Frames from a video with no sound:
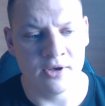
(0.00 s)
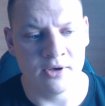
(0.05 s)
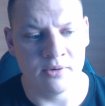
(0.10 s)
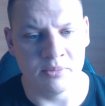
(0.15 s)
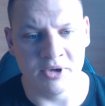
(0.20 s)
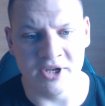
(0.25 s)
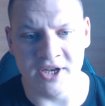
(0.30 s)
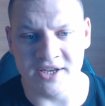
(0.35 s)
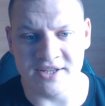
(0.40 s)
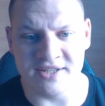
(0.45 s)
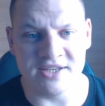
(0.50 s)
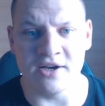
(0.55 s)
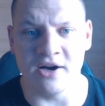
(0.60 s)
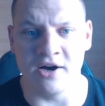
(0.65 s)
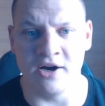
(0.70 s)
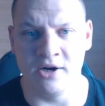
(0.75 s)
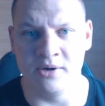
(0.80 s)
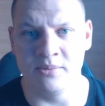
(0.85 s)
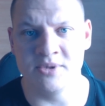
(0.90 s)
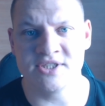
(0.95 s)
But I think
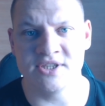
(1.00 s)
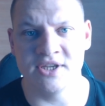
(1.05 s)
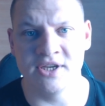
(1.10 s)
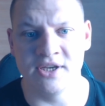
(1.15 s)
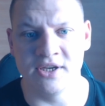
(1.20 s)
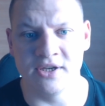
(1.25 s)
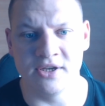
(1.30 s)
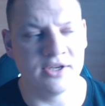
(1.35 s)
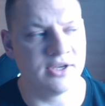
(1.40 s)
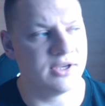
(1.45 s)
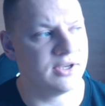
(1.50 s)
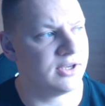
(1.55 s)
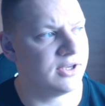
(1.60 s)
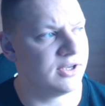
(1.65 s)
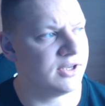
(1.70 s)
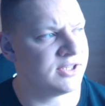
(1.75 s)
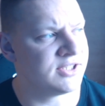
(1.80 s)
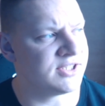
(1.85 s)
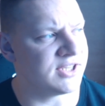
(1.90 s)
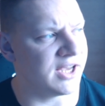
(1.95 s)
arm wrestling,
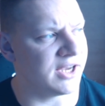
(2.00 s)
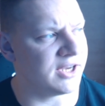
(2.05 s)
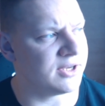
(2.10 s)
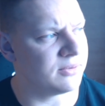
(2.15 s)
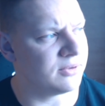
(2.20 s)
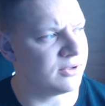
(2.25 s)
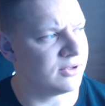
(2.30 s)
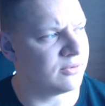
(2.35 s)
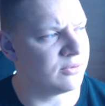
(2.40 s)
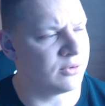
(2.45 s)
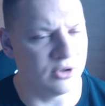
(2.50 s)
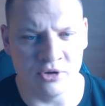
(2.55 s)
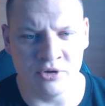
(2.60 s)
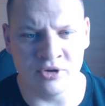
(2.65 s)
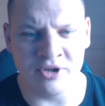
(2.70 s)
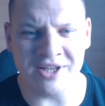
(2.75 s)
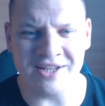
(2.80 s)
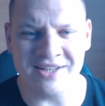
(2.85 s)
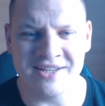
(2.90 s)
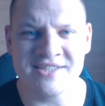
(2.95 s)
it's like,
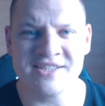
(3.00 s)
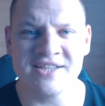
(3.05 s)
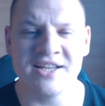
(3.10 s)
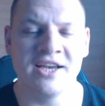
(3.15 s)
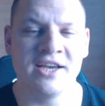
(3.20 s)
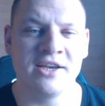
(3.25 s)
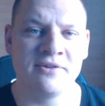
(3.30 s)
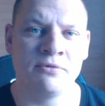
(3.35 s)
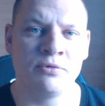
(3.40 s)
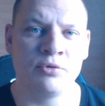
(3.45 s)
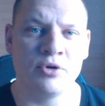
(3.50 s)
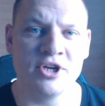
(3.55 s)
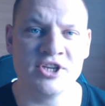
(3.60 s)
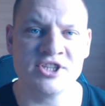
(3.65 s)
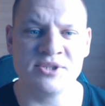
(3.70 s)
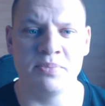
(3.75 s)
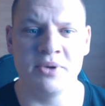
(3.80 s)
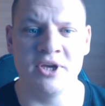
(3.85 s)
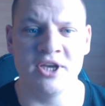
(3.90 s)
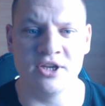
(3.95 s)
look at this like free
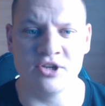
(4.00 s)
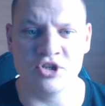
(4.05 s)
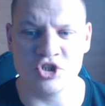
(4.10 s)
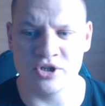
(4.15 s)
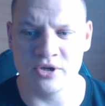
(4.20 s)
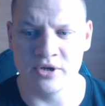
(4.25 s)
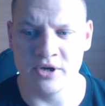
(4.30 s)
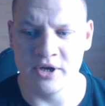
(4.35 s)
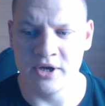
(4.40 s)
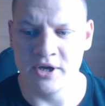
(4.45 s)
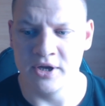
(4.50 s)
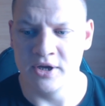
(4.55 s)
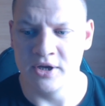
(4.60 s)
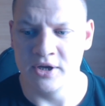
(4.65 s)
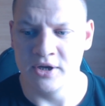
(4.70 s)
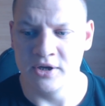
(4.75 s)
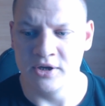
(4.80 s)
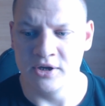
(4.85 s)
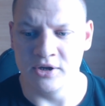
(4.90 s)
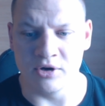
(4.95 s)
speech,
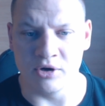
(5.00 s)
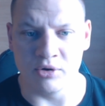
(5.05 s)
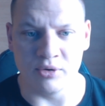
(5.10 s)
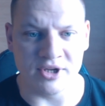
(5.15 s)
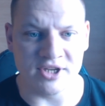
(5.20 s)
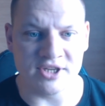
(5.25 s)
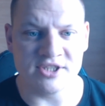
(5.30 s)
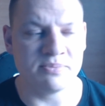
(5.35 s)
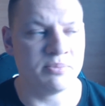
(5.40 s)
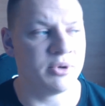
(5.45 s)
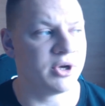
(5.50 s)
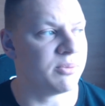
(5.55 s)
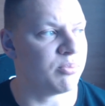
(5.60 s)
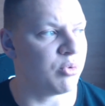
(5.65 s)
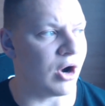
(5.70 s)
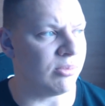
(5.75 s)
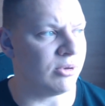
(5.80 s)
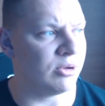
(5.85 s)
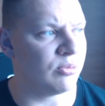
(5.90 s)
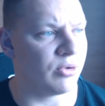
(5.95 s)
and it's a big
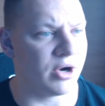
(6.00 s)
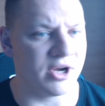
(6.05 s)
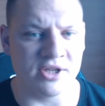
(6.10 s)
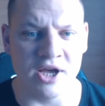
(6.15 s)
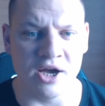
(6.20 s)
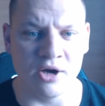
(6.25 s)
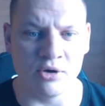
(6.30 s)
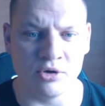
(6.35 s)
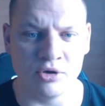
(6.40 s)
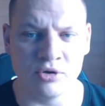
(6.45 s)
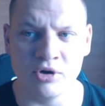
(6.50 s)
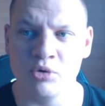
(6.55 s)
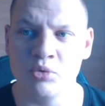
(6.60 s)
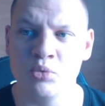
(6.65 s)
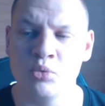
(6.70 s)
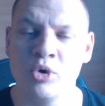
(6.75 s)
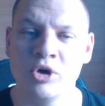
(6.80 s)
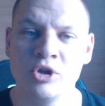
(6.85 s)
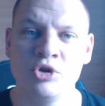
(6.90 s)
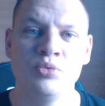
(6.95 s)
problem right now.
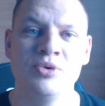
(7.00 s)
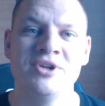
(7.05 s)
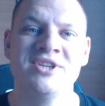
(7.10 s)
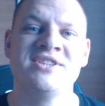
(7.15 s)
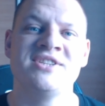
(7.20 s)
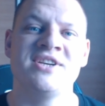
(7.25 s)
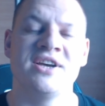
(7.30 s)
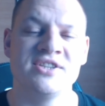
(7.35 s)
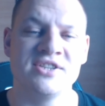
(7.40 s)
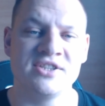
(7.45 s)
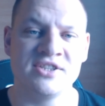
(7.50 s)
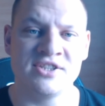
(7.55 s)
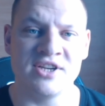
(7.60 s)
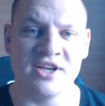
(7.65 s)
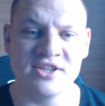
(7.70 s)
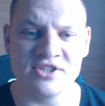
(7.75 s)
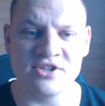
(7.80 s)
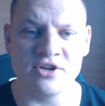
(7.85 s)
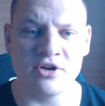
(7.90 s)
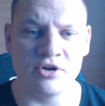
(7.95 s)
What do we
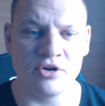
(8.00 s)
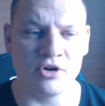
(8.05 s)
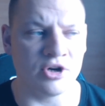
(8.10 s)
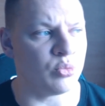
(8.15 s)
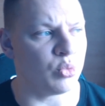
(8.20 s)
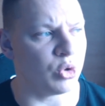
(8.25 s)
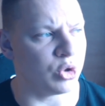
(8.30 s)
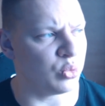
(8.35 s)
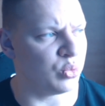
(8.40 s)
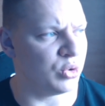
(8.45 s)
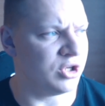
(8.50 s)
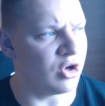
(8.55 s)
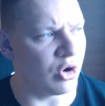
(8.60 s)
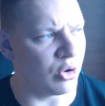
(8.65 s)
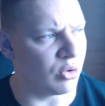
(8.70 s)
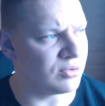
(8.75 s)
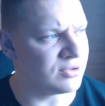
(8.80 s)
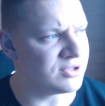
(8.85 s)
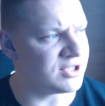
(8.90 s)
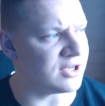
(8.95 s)
censor and what we
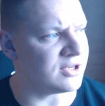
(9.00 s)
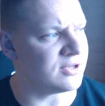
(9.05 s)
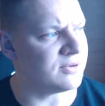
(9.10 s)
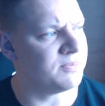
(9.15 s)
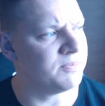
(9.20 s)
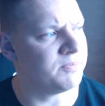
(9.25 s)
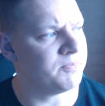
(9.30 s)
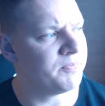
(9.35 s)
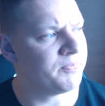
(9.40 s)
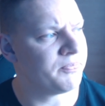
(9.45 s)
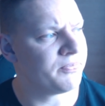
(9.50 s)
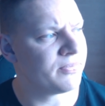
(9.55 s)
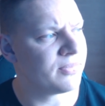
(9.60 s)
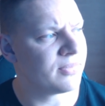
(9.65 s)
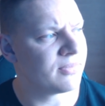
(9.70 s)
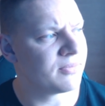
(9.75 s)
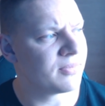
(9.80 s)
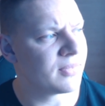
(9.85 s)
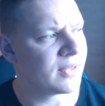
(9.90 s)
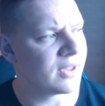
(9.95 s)
don't, and
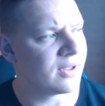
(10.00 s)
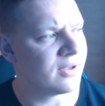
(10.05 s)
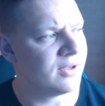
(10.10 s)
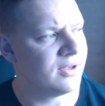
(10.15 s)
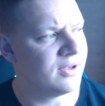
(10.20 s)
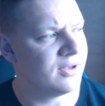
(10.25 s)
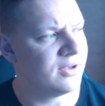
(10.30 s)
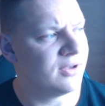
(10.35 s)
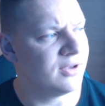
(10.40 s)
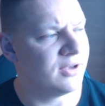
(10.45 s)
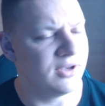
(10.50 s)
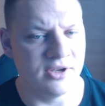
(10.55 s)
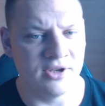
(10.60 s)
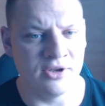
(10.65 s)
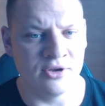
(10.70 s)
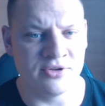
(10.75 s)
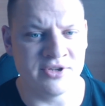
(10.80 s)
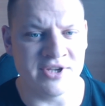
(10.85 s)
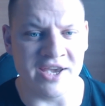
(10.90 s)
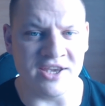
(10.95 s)

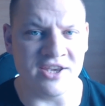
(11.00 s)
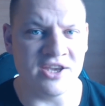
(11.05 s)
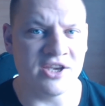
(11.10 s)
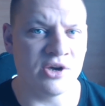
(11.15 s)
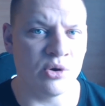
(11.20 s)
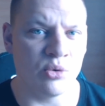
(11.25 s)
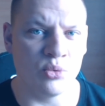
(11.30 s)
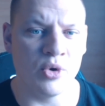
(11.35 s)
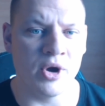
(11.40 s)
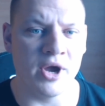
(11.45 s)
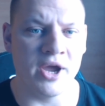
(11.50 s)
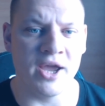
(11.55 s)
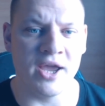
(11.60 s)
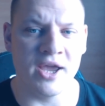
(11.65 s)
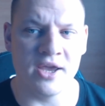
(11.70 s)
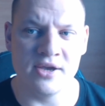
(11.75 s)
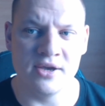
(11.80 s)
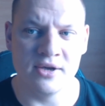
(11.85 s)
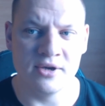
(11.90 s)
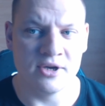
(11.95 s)
you're taking
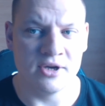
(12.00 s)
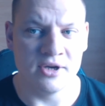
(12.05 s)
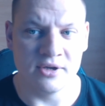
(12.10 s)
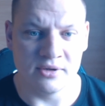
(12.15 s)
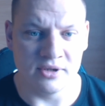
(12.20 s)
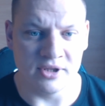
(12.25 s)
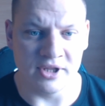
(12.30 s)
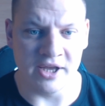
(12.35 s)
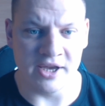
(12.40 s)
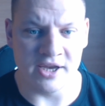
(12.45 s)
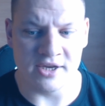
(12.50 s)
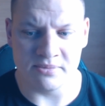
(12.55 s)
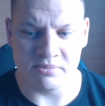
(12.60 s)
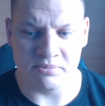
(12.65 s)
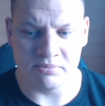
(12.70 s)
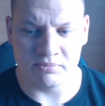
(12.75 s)
away like